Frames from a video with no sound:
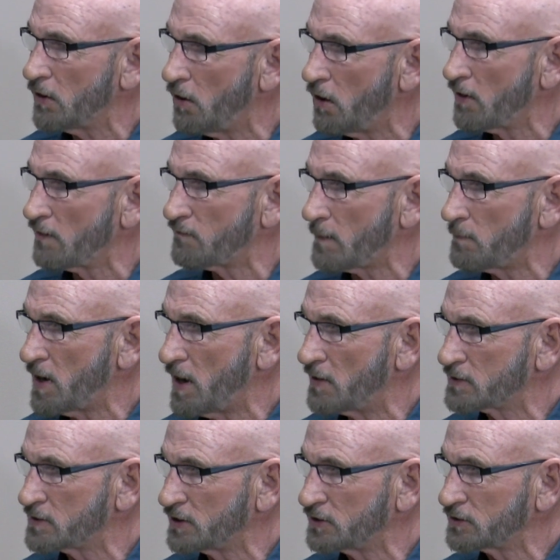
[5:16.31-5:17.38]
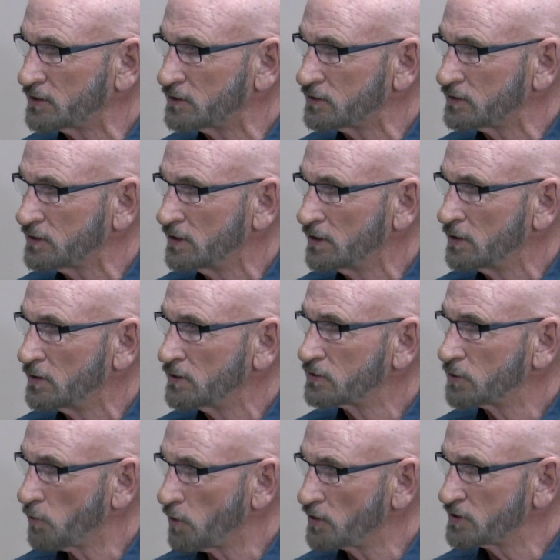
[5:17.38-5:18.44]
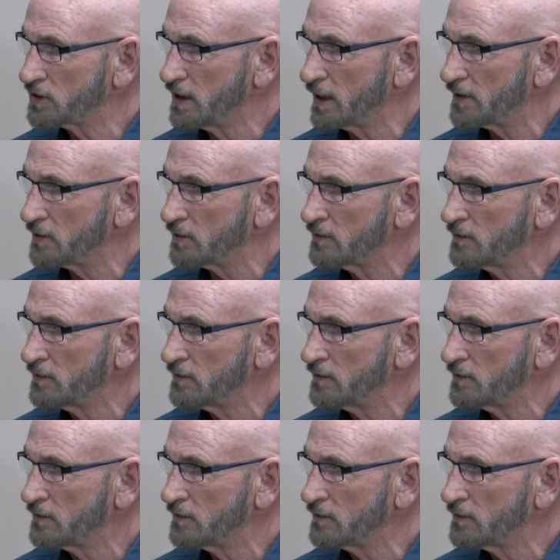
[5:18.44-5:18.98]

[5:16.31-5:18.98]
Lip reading: all of our politicians to work together.